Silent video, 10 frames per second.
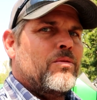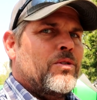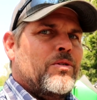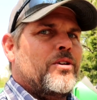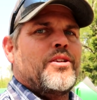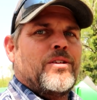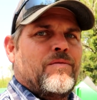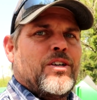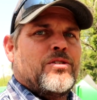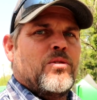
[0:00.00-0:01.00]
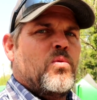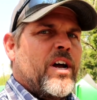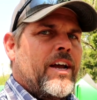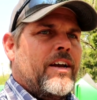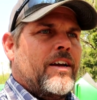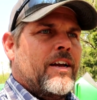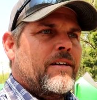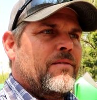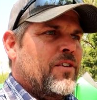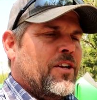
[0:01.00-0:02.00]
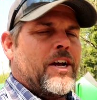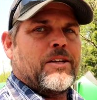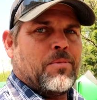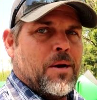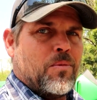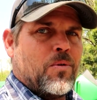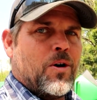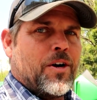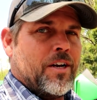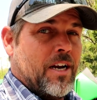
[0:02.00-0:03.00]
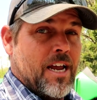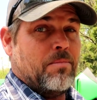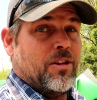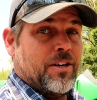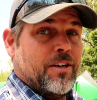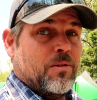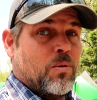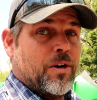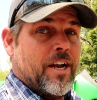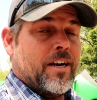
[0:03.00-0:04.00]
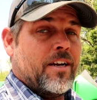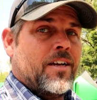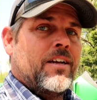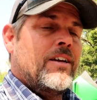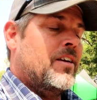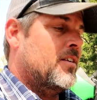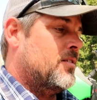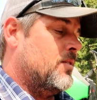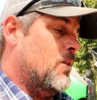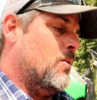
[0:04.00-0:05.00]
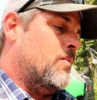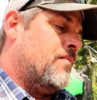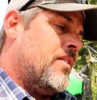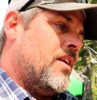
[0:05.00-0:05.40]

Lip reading: doing it the conventional way and then filling out the paperwork and labeling it organic? So,